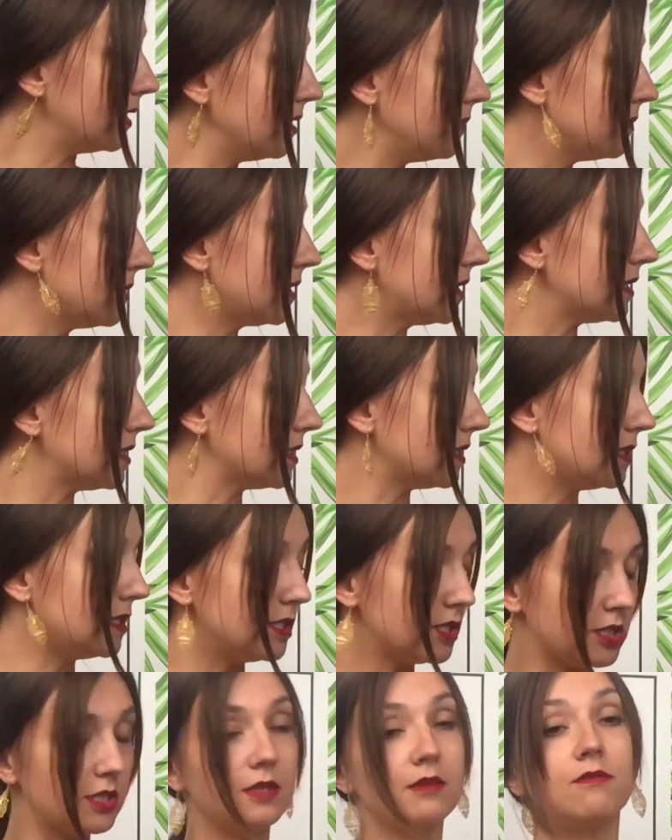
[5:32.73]
limited
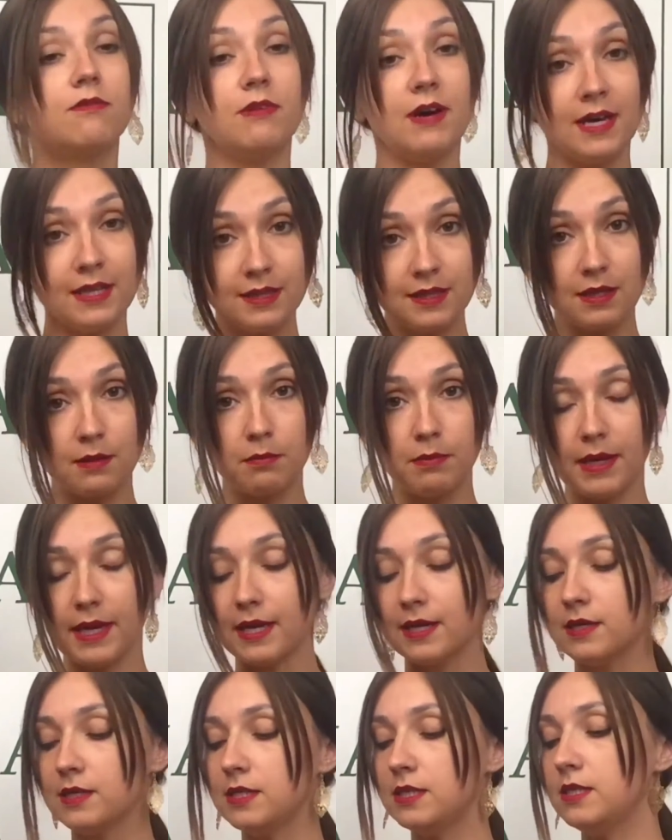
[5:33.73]
edition Vanda
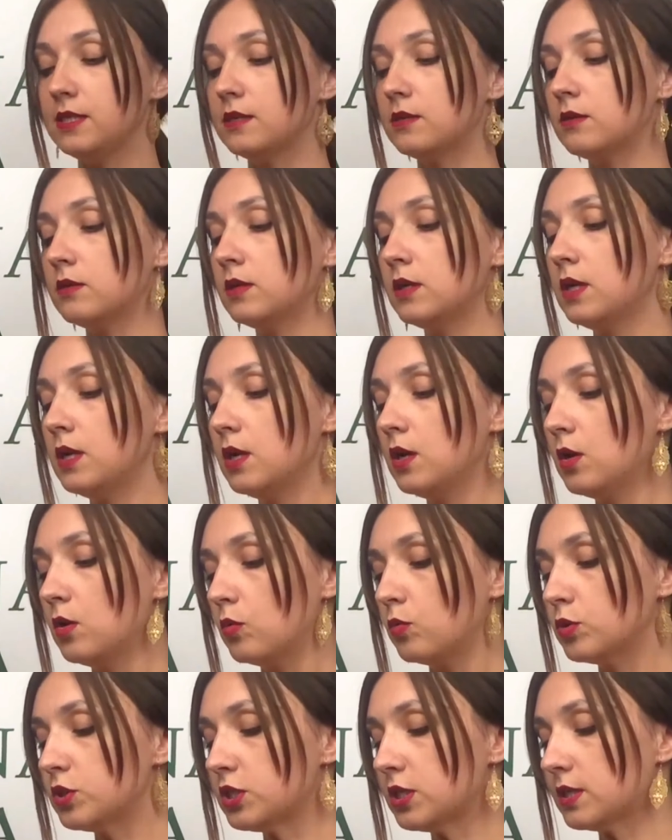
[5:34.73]
bag here,
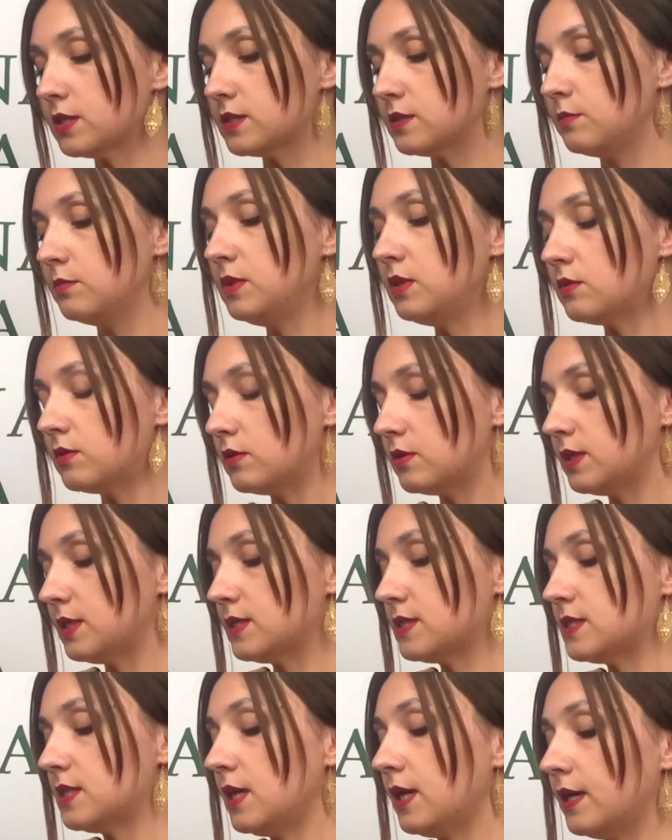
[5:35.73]
which has a mirror
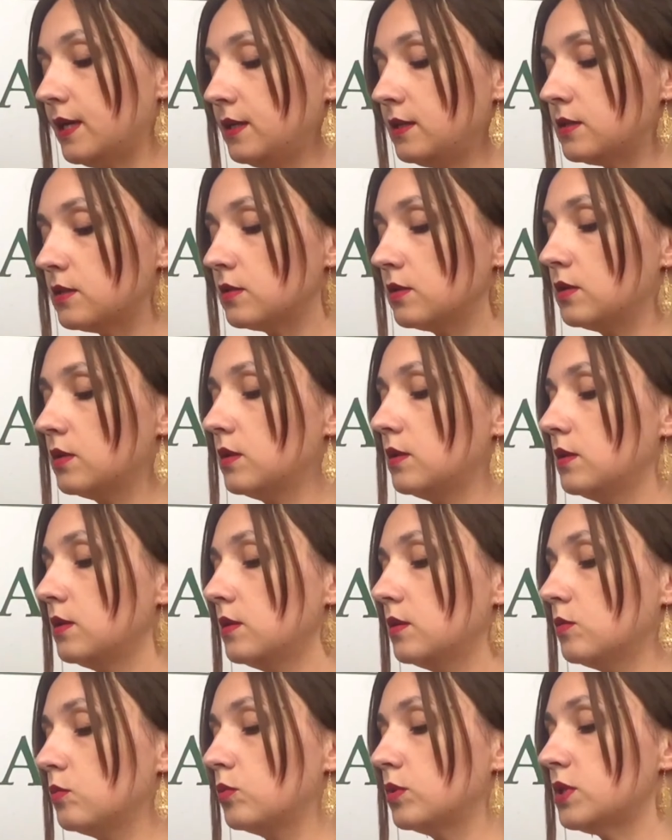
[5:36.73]
inside,
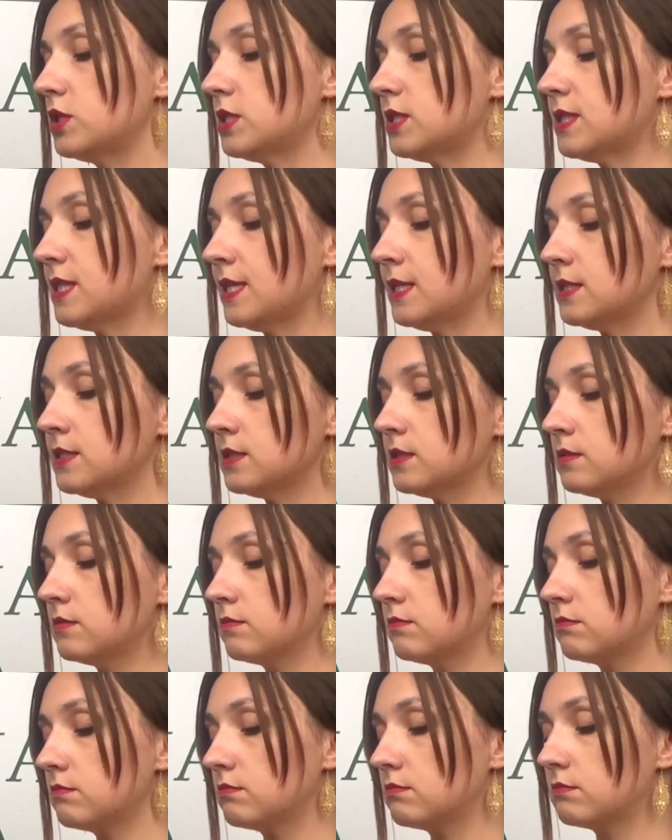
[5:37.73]
which says
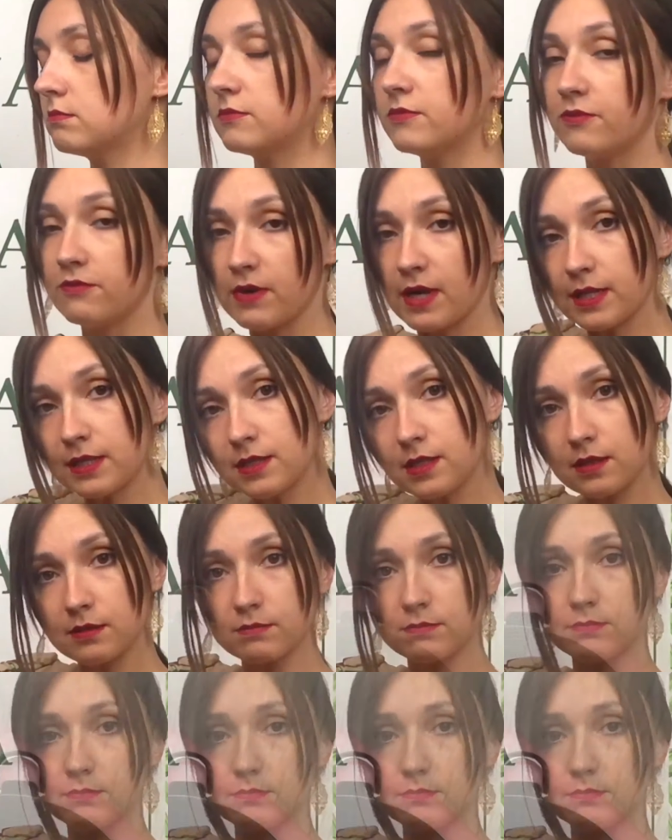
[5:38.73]
Vanda.